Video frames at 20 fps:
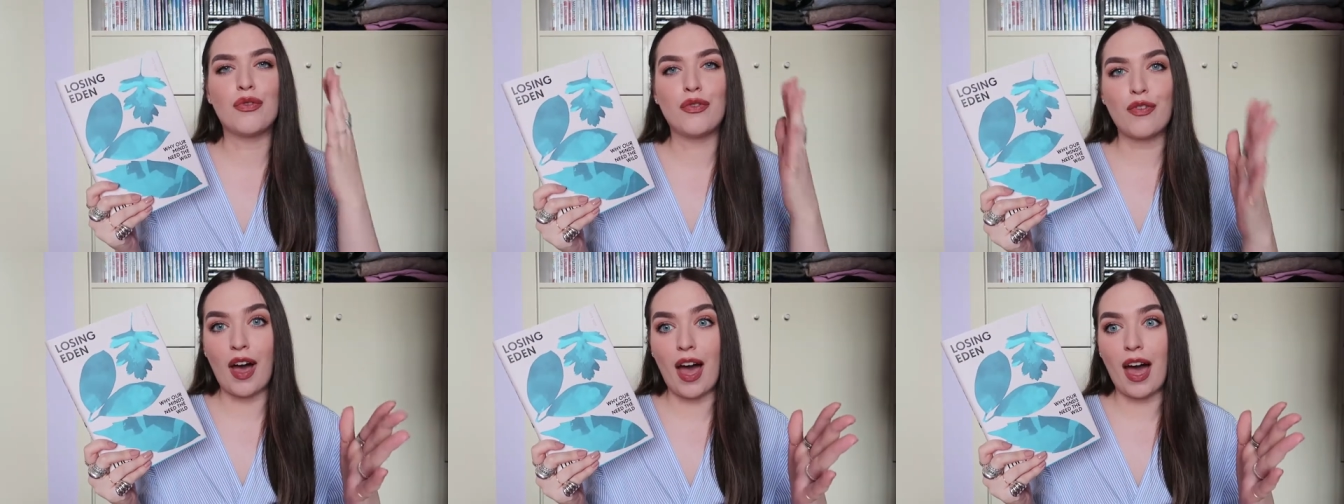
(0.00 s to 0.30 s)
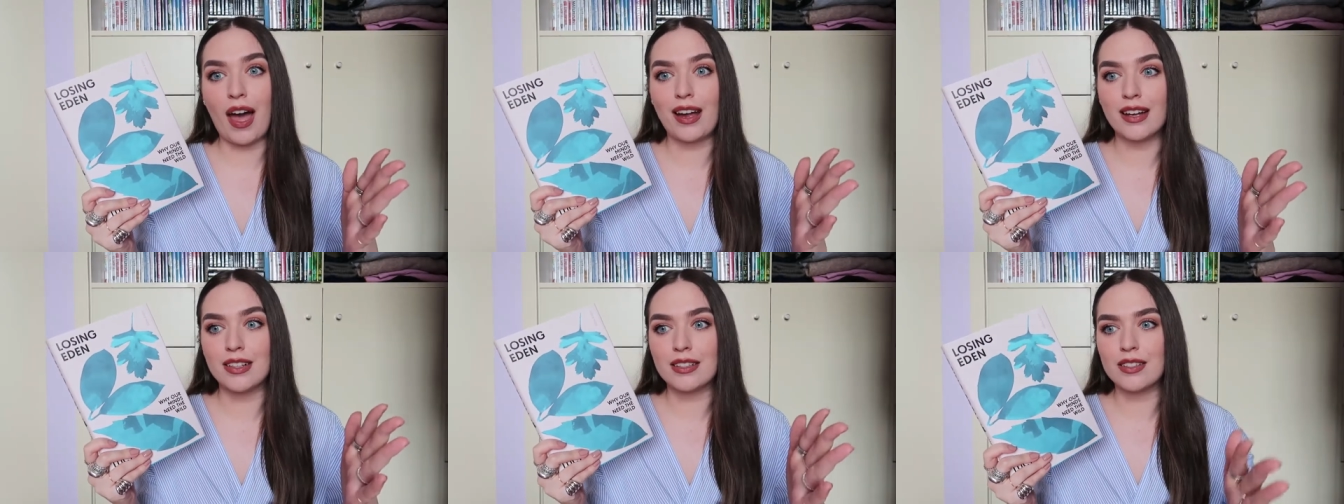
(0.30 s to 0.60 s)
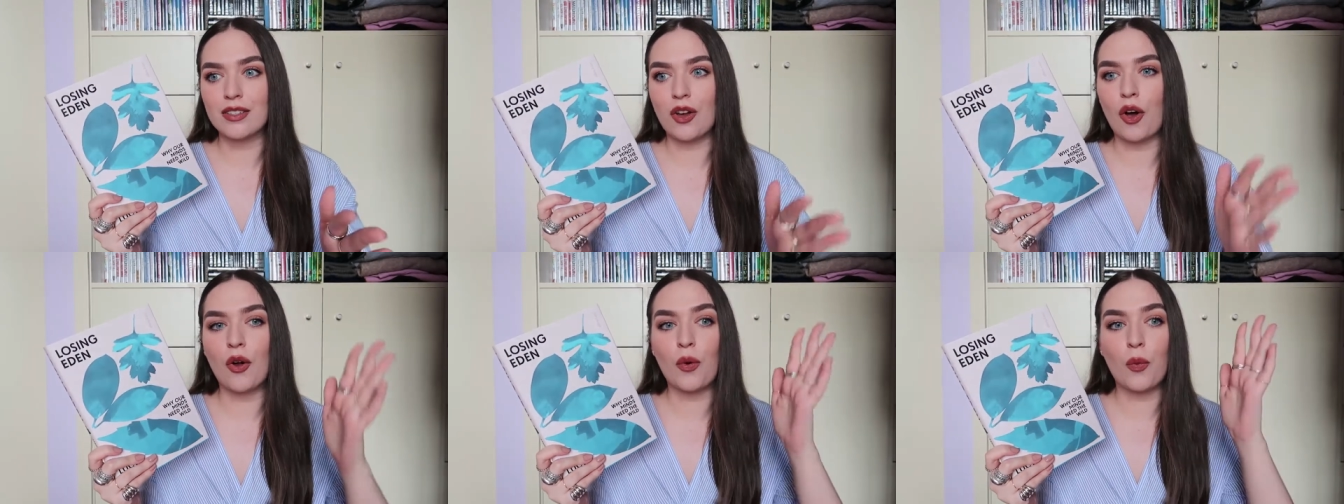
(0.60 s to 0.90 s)

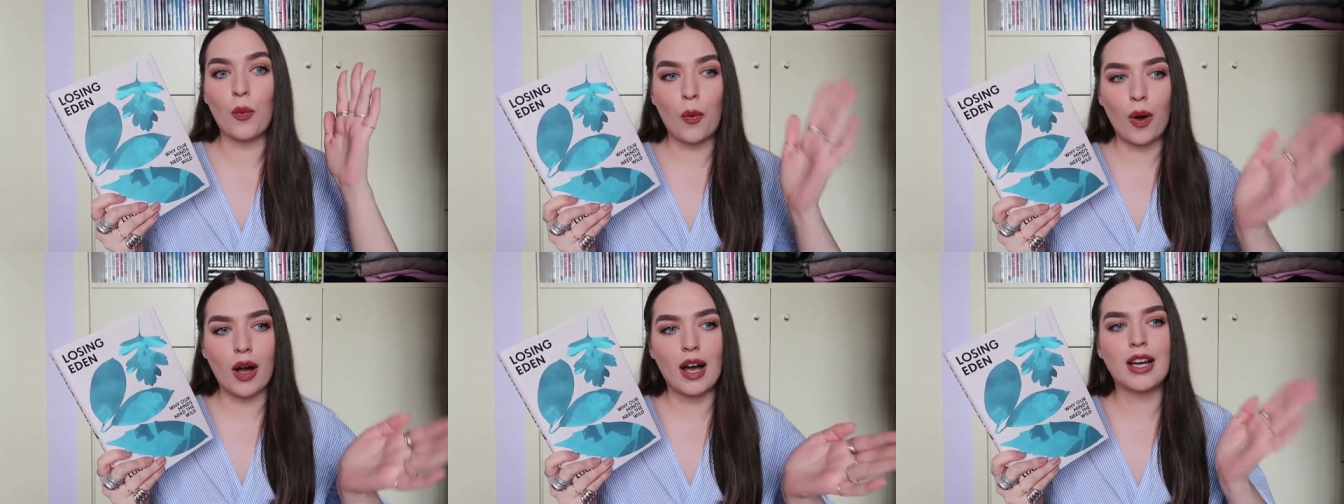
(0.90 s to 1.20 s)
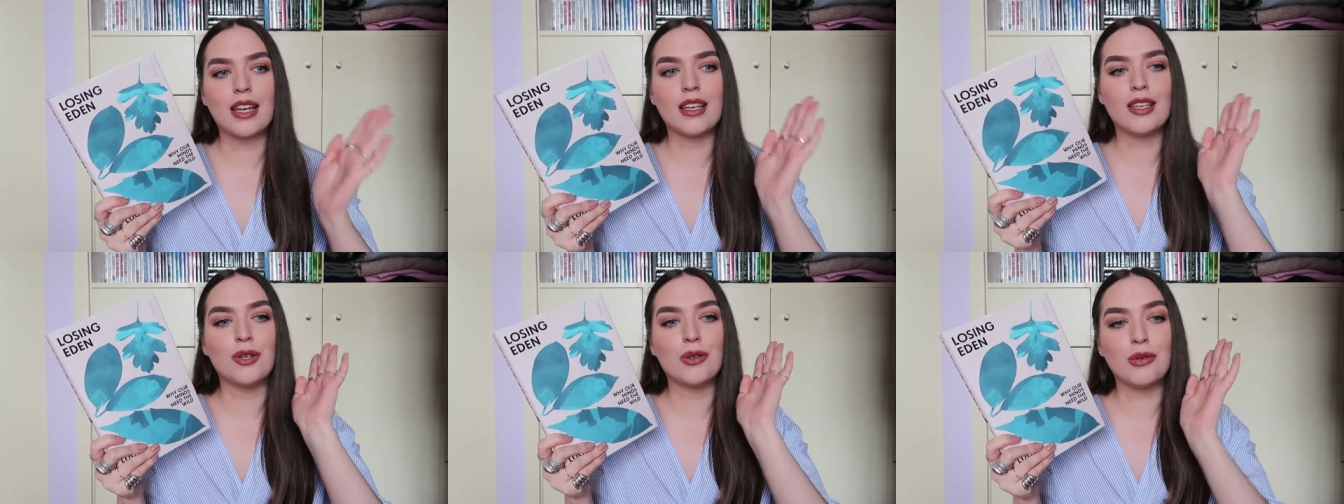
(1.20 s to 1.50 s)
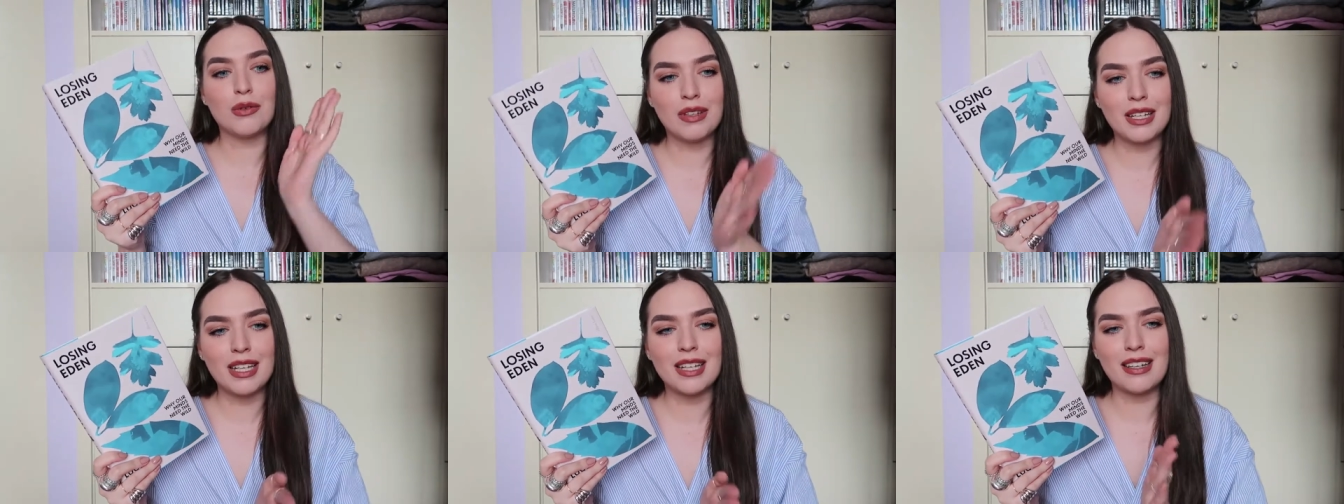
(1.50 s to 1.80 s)
facts on why
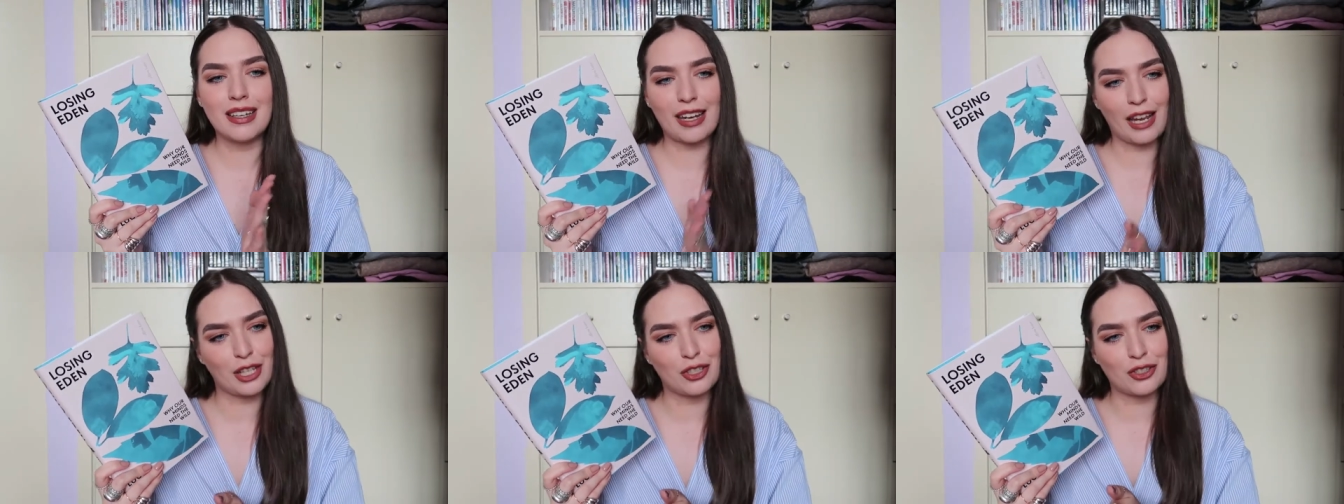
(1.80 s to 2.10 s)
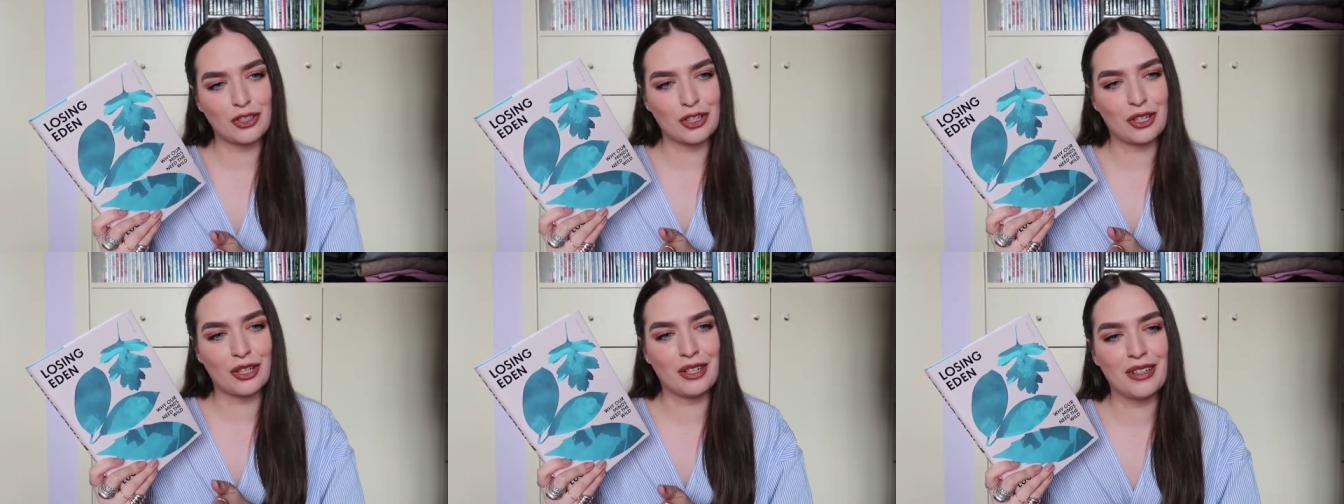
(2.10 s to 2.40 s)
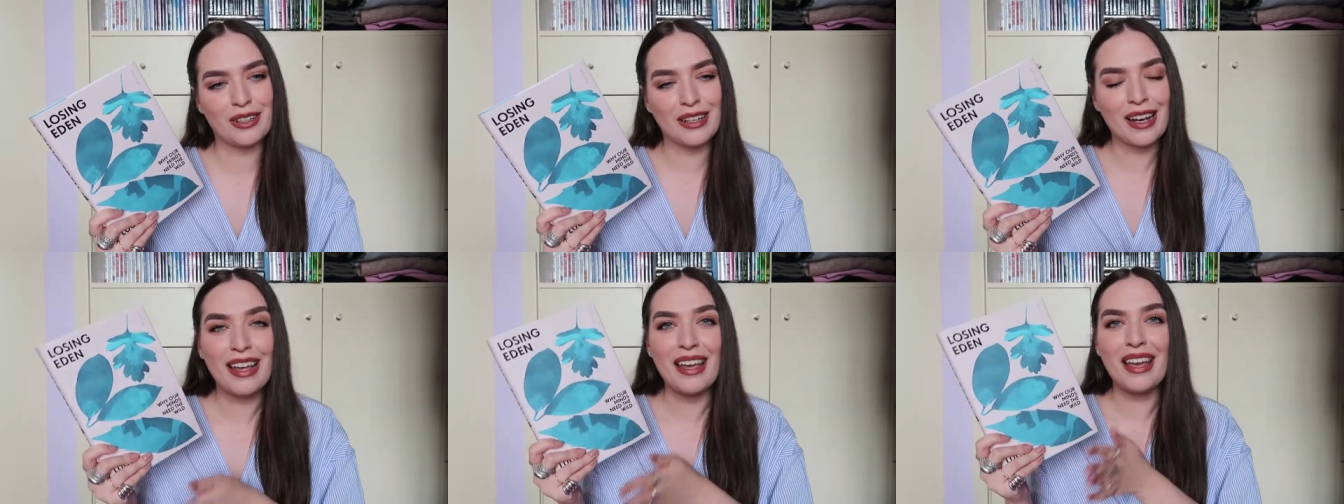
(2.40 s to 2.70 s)
you need
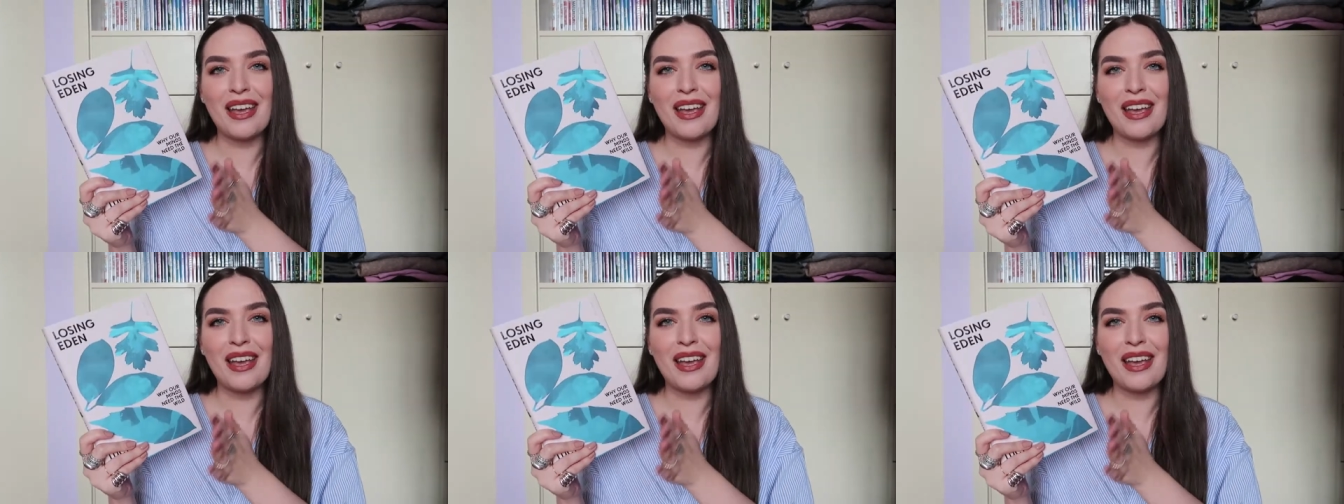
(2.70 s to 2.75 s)
nature